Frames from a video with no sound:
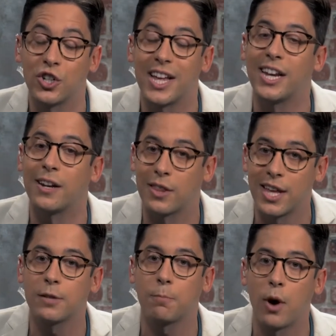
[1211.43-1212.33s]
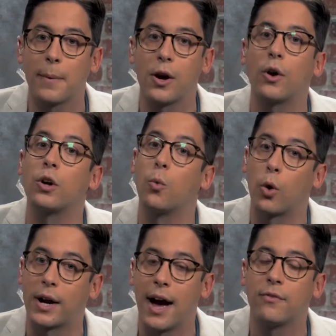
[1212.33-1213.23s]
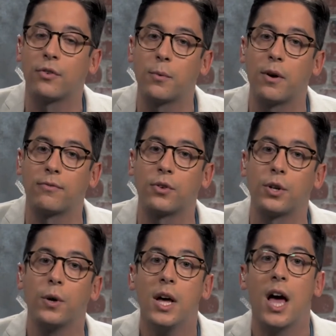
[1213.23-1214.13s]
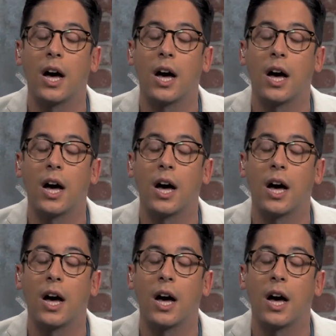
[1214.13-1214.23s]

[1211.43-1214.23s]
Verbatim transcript: then things probably aren't going to work out very well for you